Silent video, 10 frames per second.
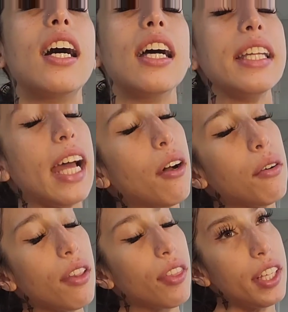
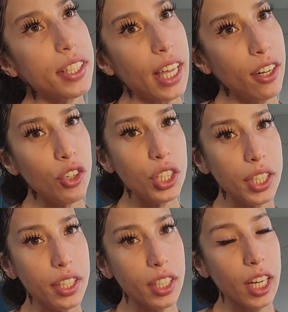Now, this energy
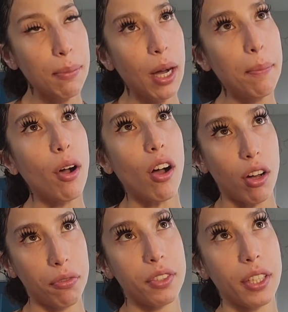doesn't come up
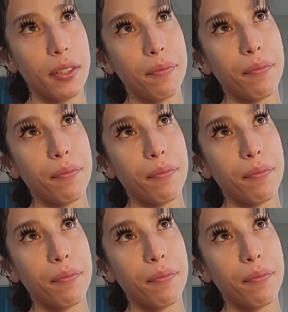often.